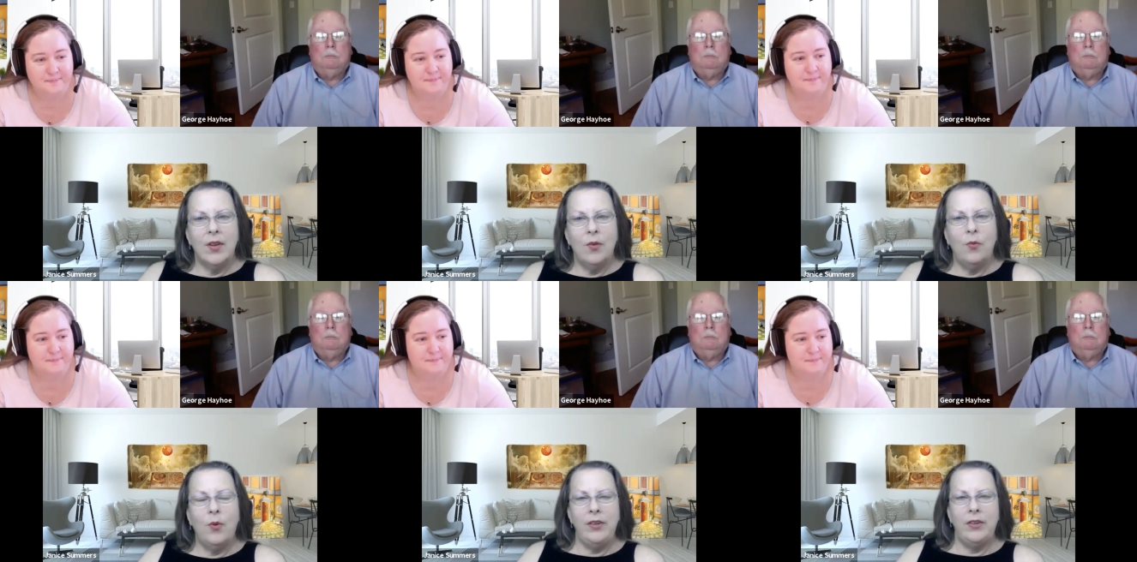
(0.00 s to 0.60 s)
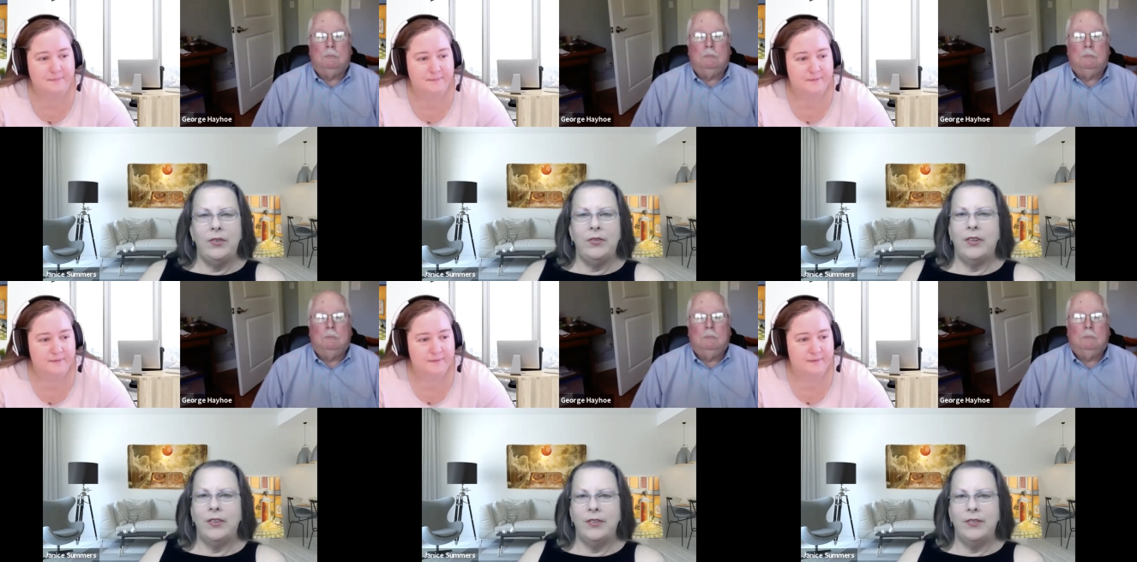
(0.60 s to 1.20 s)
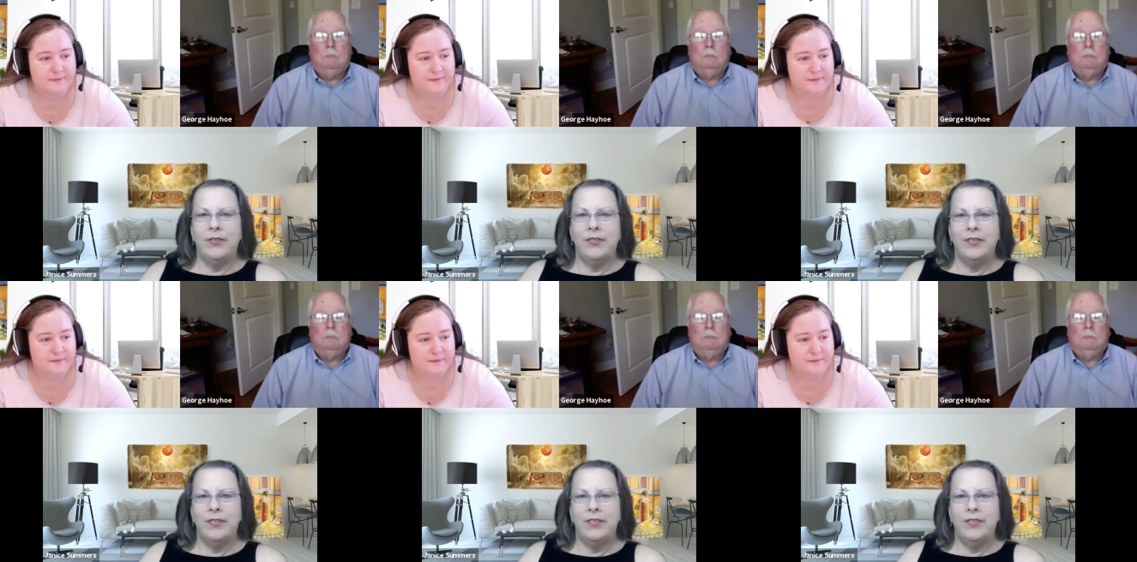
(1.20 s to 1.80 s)
Speaker 1: Wonderful.
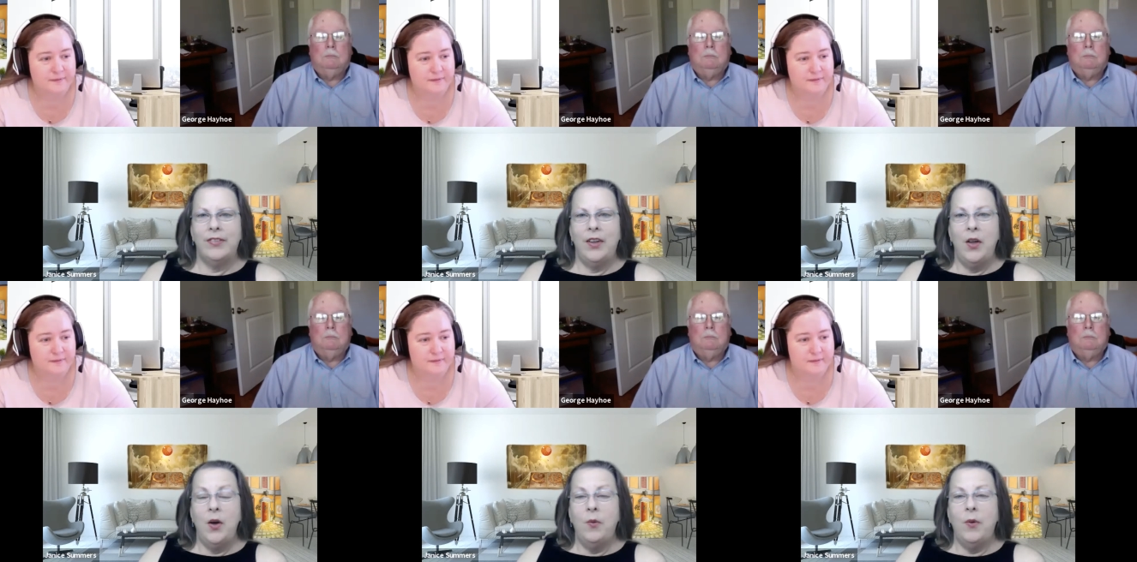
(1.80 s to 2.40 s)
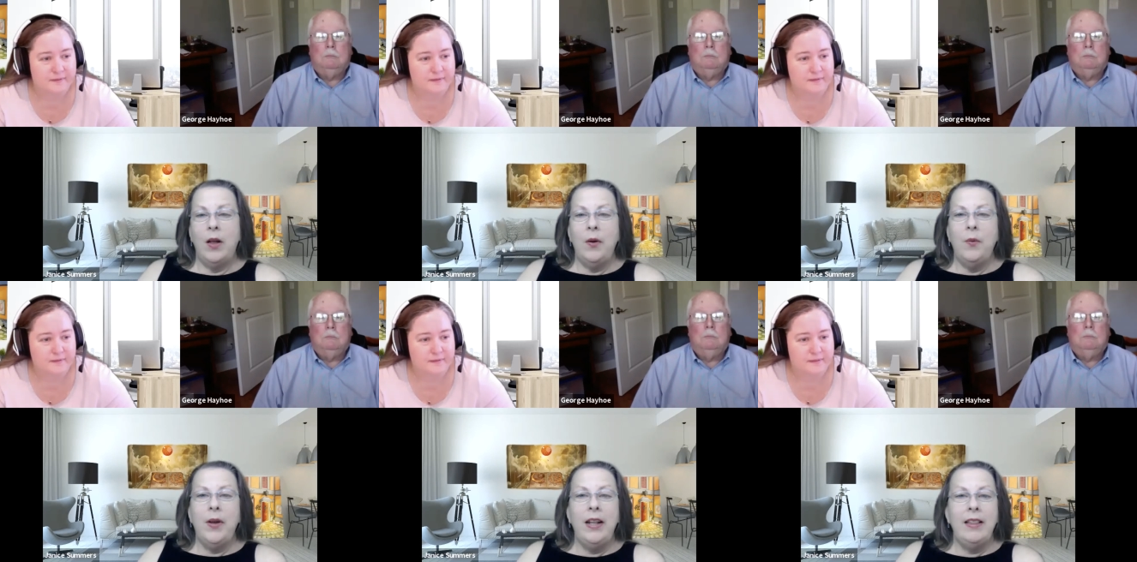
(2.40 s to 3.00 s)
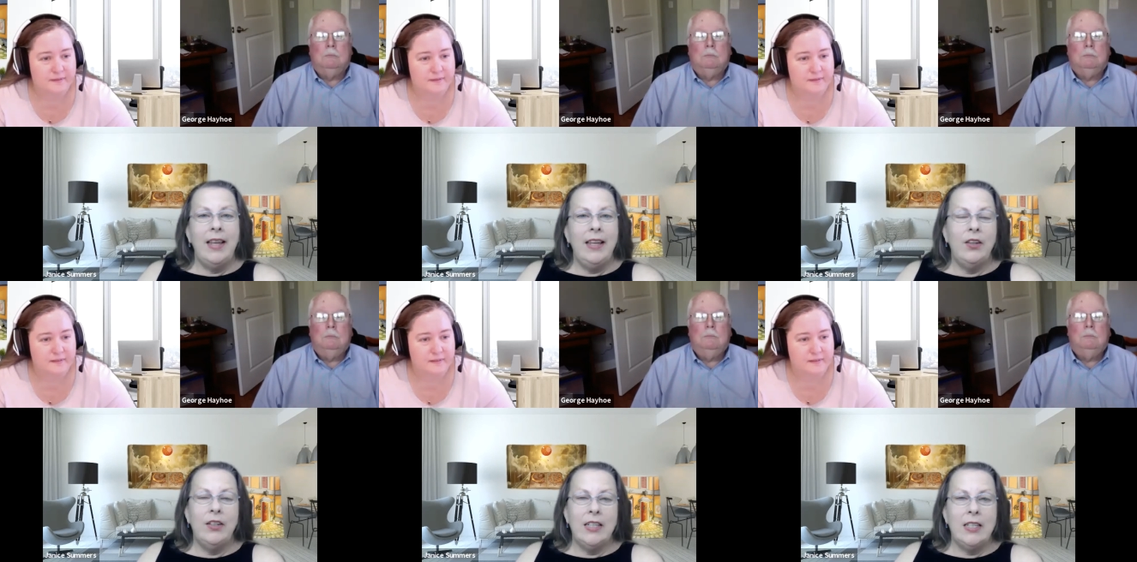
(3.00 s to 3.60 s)
Well, I want to thank
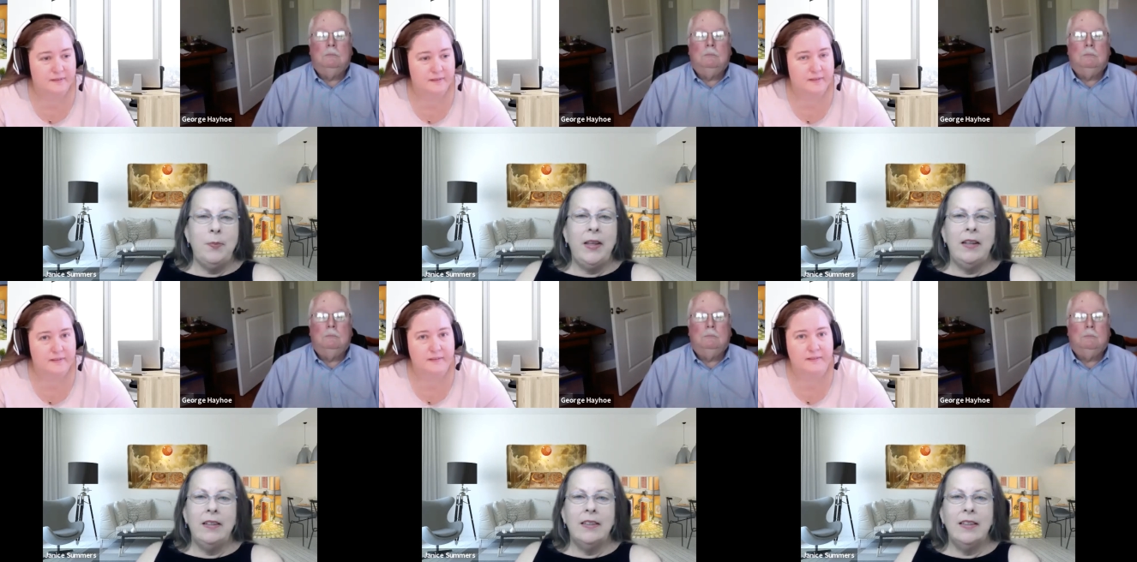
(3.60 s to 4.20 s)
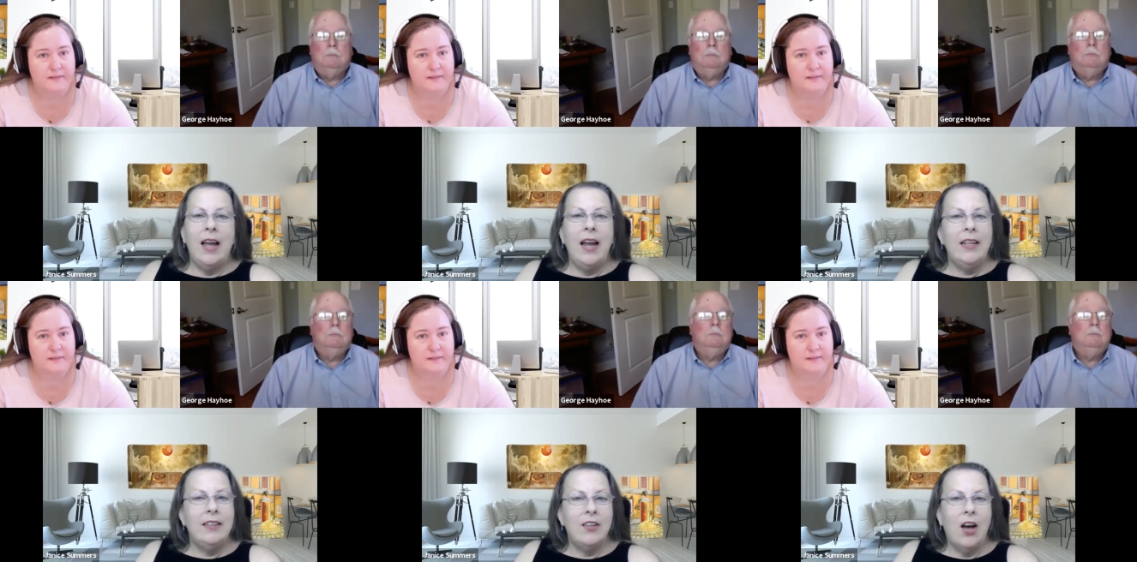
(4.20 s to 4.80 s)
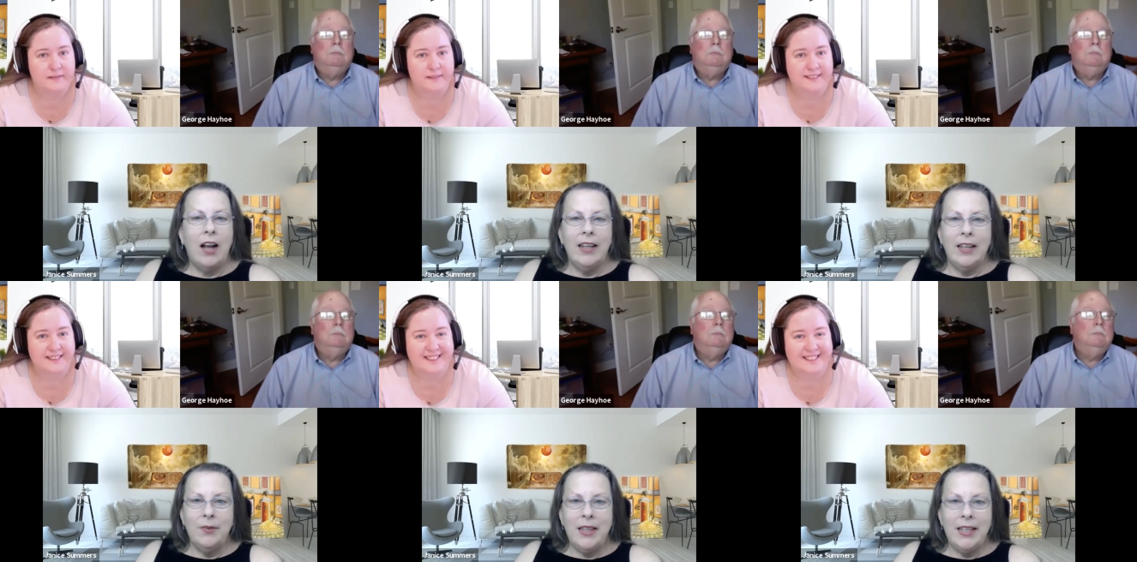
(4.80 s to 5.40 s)
you. It has been a delight
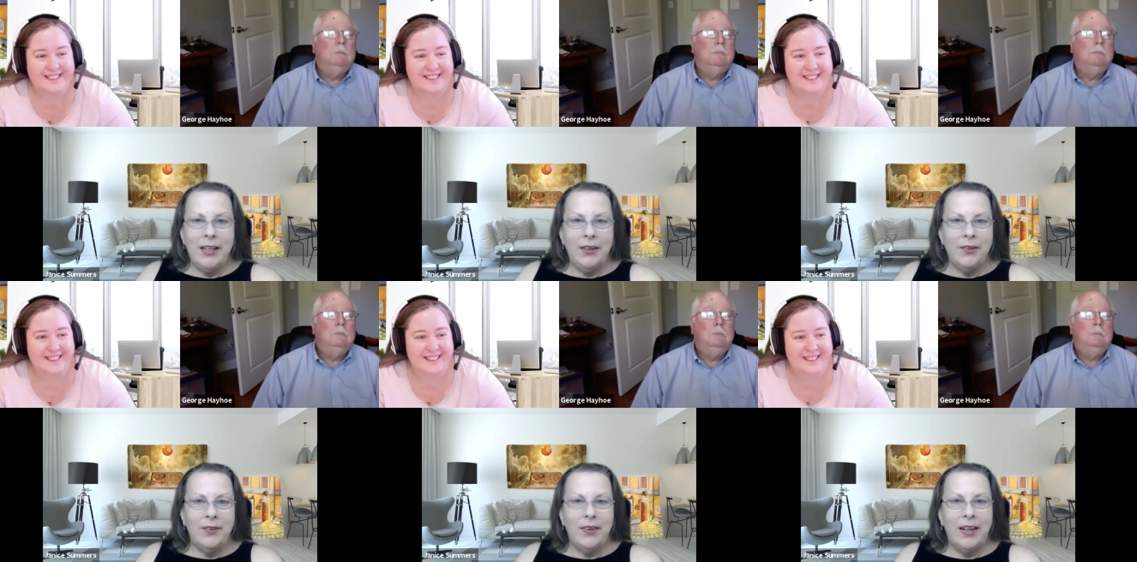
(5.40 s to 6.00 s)
talking with you.